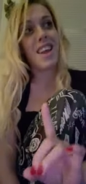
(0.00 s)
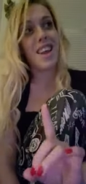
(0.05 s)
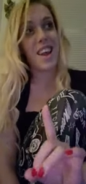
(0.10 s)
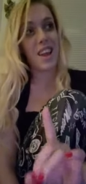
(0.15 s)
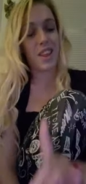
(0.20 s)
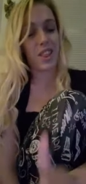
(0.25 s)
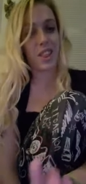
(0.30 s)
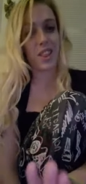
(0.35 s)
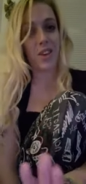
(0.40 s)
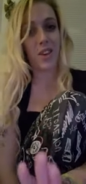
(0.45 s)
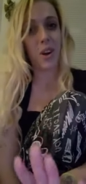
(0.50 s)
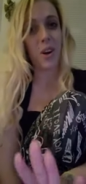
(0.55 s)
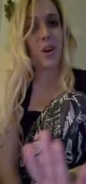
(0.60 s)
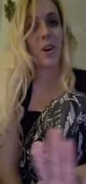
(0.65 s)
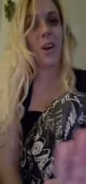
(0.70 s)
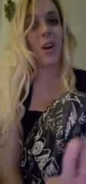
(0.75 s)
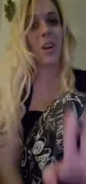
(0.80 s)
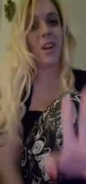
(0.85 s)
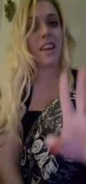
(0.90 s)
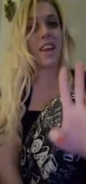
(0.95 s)

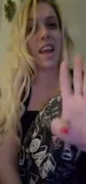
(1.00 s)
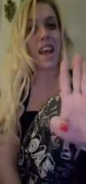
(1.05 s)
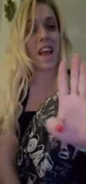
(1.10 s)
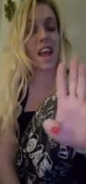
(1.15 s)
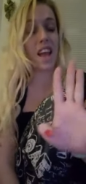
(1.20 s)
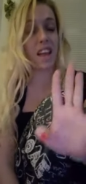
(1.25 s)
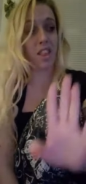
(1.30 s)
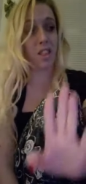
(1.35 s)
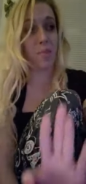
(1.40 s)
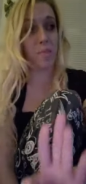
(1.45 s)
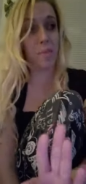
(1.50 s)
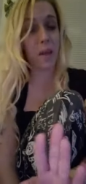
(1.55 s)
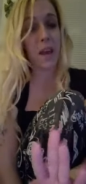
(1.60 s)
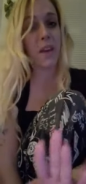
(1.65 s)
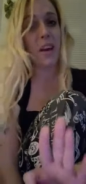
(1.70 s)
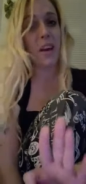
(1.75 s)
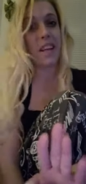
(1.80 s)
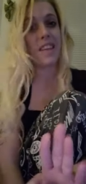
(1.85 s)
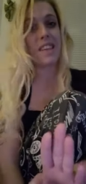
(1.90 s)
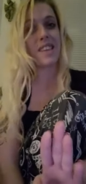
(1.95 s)
external
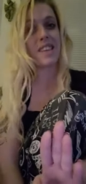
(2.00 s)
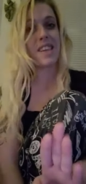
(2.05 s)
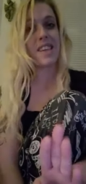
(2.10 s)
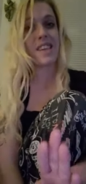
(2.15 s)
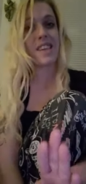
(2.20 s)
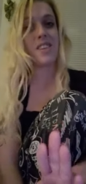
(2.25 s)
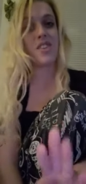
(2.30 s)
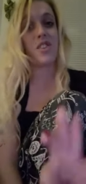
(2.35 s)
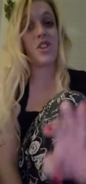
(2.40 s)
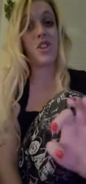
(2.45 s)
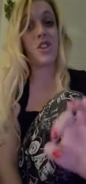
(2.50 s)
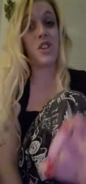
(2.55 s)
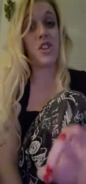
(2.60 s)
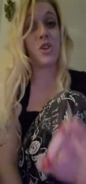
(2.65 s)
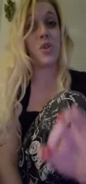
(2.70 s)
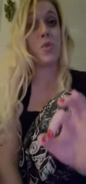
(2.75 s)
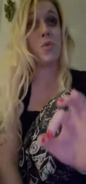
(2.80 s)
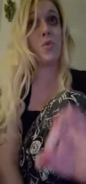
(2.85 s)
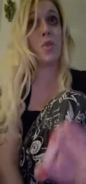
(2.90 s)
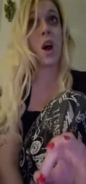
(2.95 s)
experiences
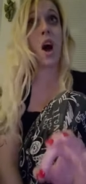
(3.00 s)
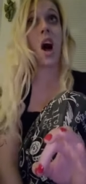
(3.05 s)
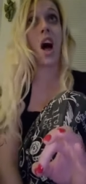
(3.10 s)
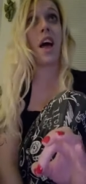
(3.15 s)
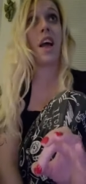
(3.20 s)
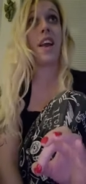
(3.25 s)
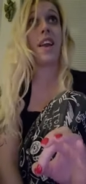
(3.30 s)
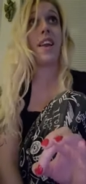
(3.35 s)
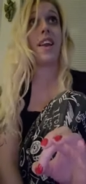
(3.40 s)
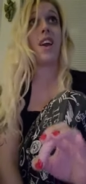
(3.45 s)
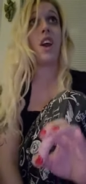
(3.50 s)
do not